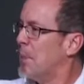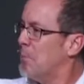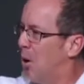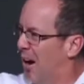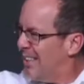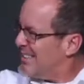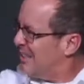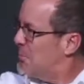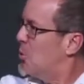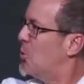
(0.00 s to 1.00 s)

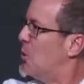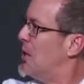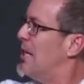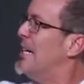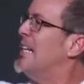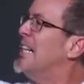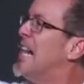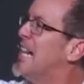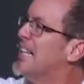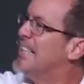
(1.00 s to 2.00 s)
possible
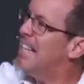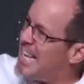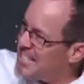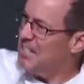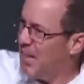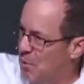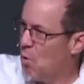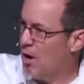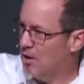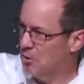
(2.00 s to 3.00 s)
less than
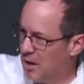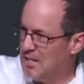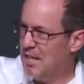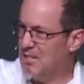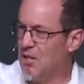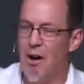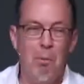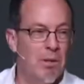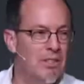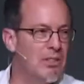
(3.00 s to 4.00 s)
what grace has
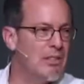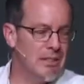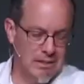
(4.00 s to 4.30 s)
accomplished.